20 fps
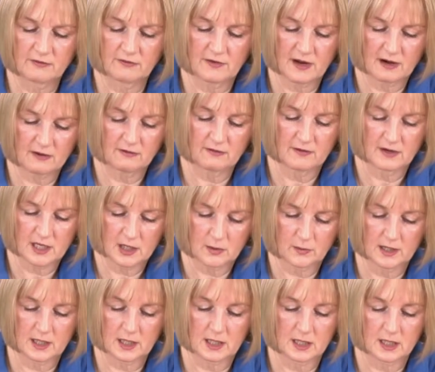it very, very
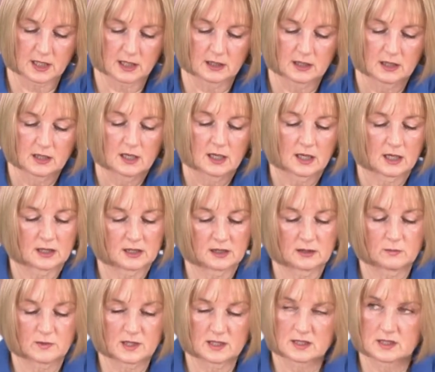quickly. And in
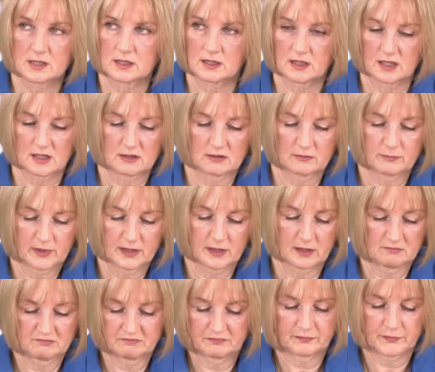the winter, it could be,